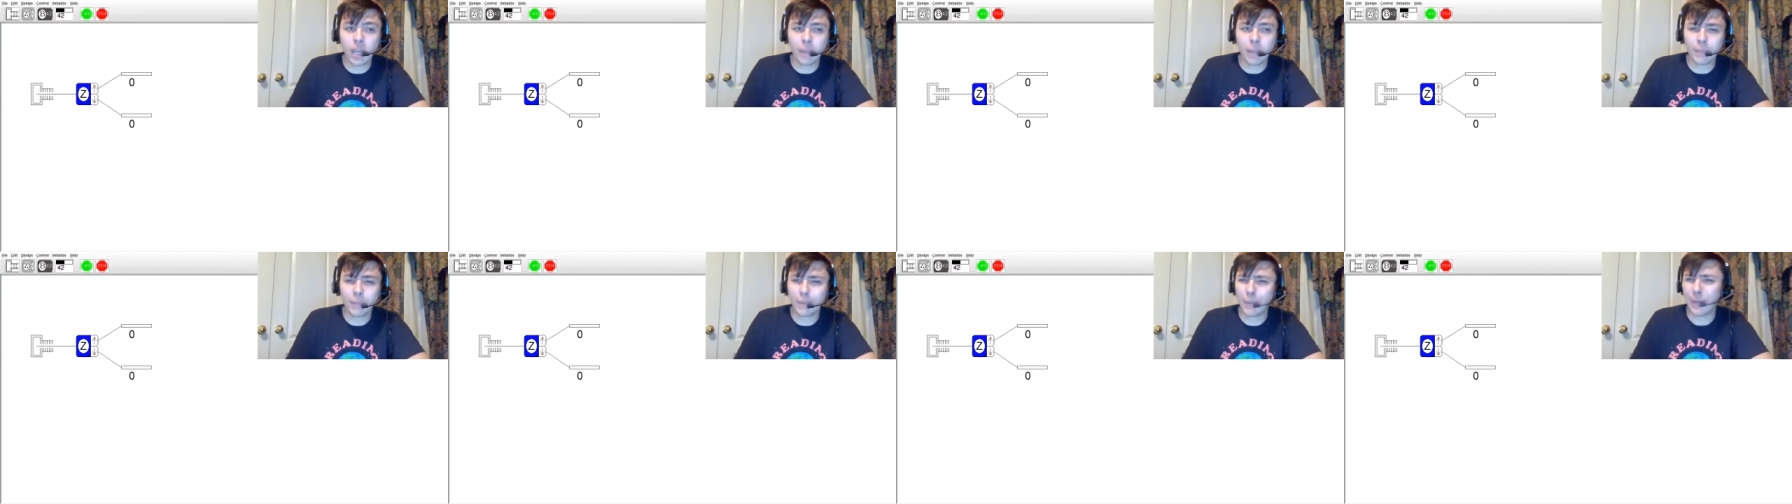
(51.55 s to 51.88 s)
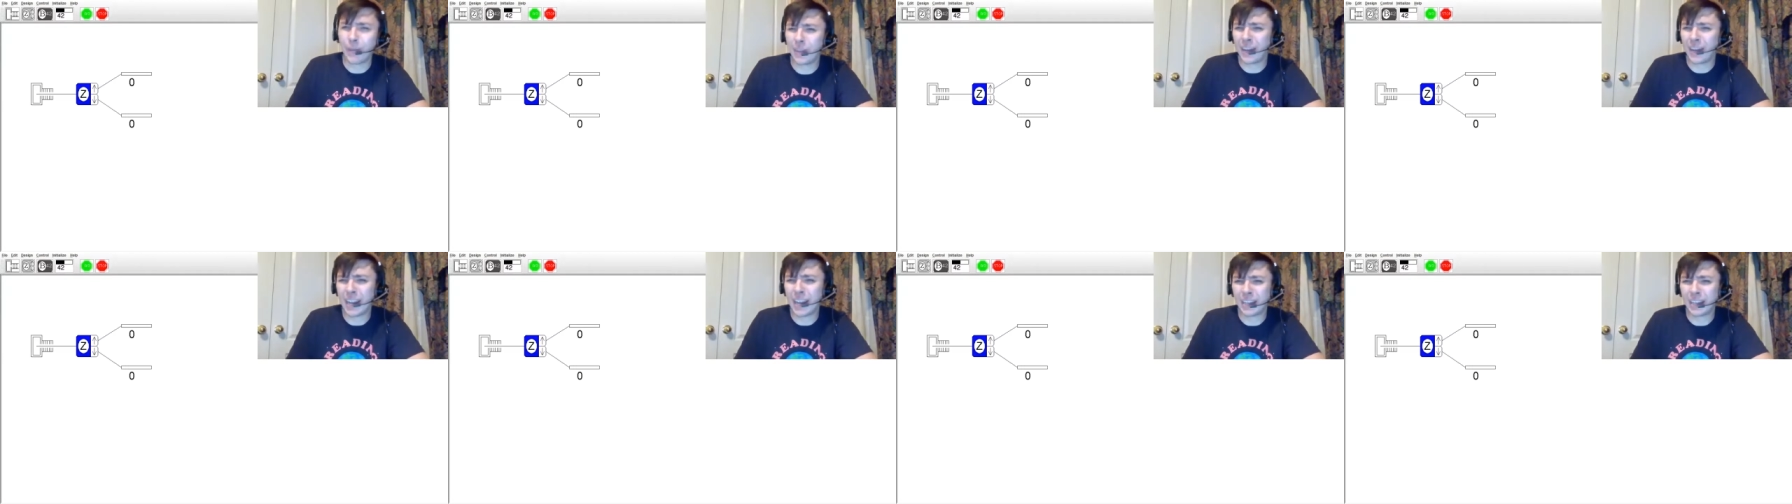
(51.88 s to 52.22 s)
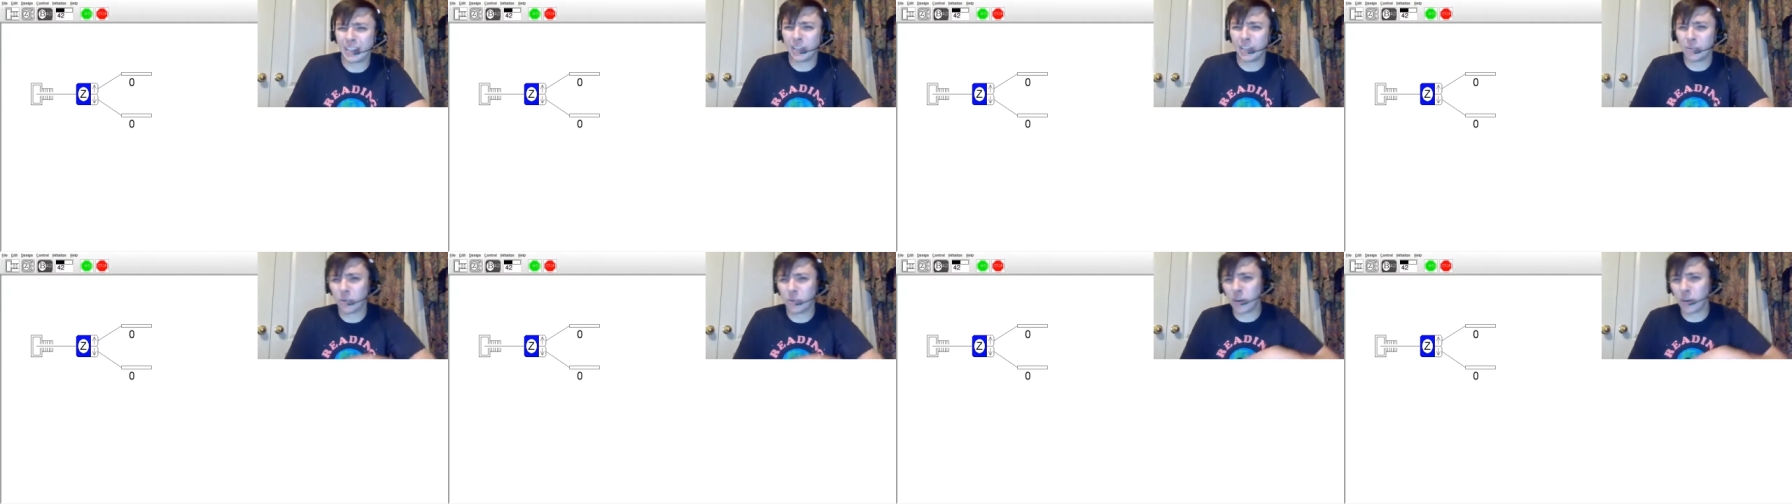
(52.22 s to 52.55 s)
about the
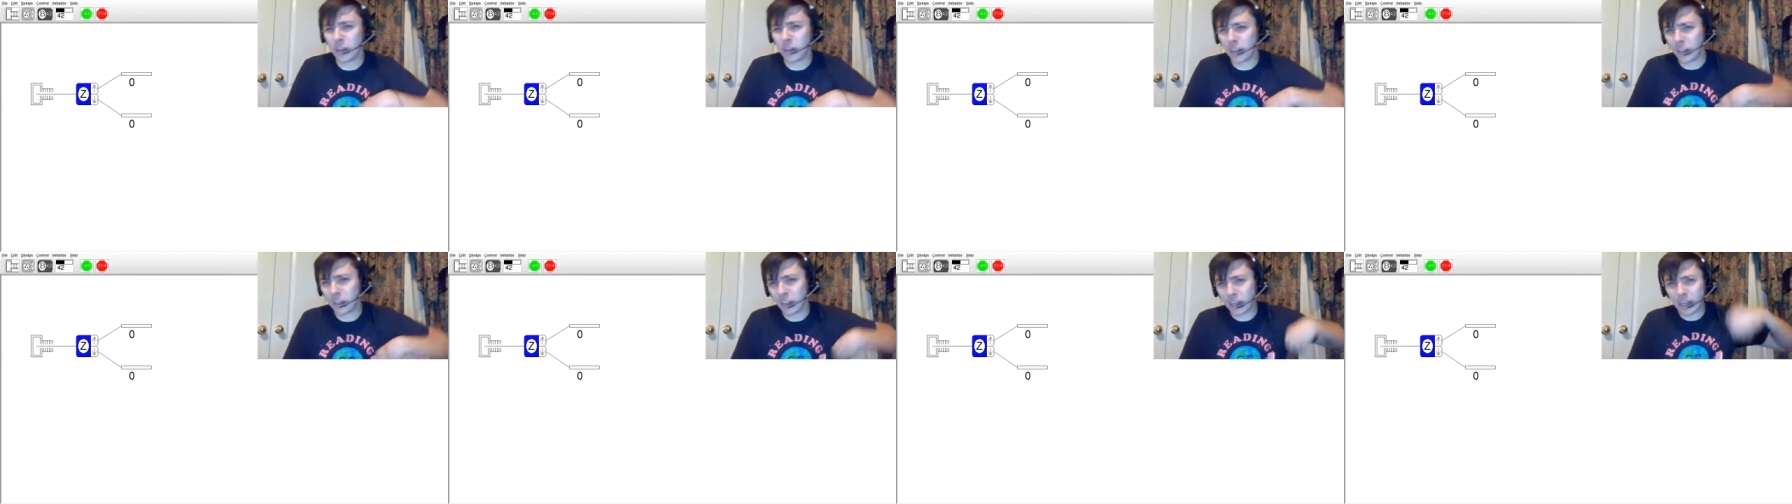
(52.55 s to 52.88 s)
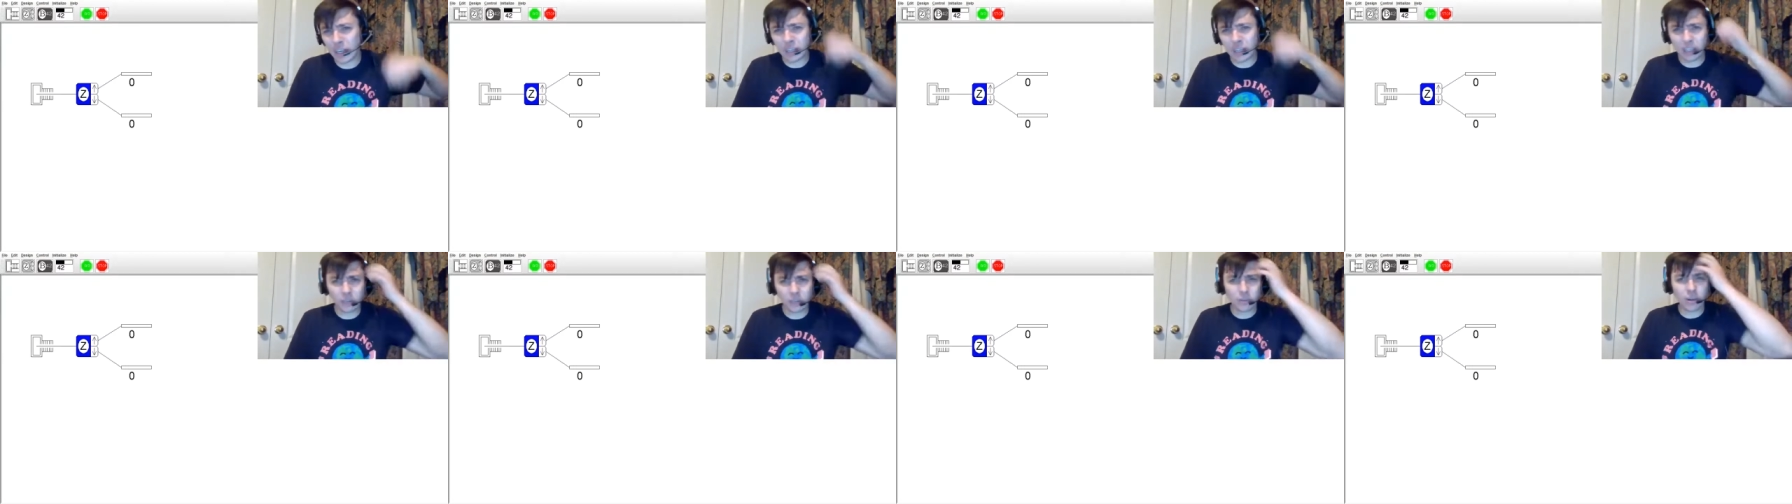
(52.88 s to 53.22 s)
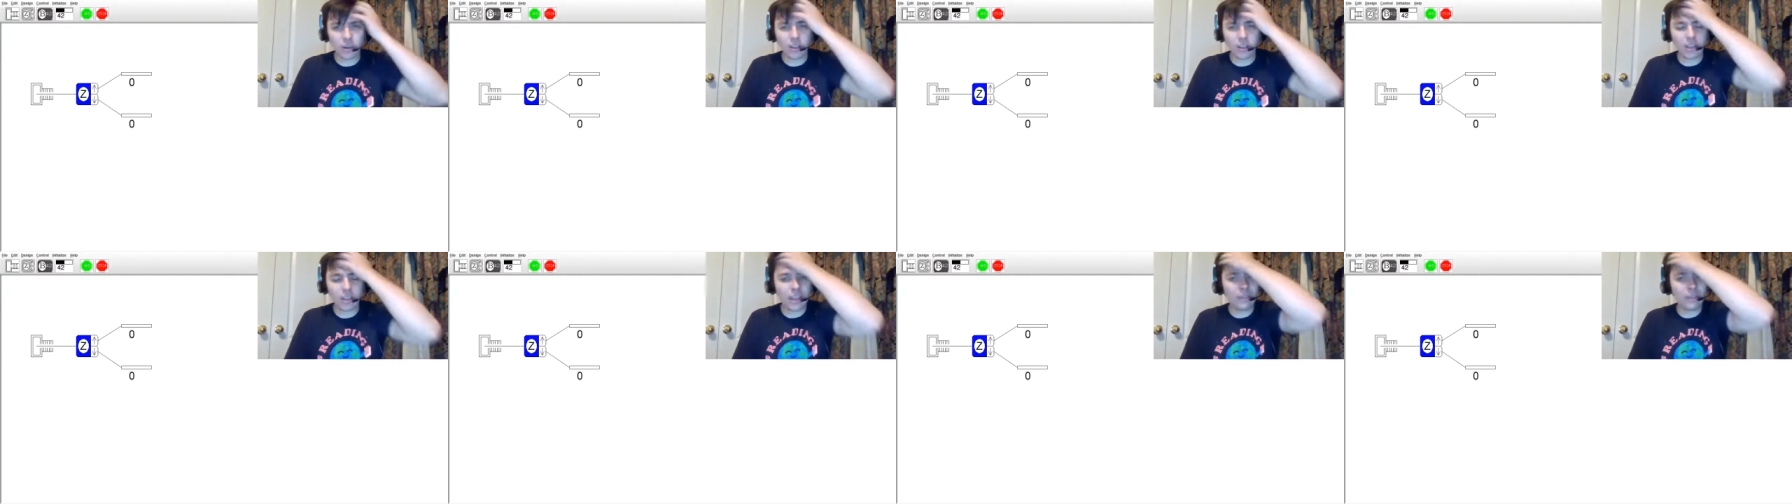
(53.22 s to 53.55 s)
1920s, I think
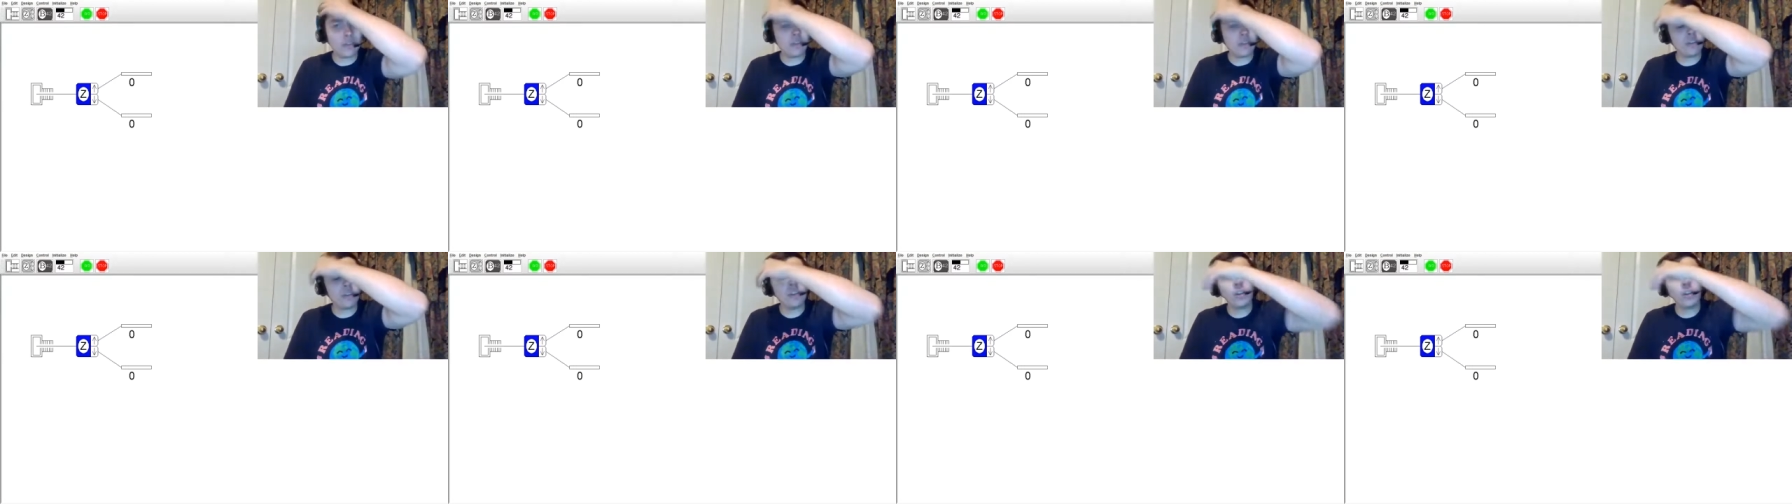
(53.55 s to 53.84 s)
1927,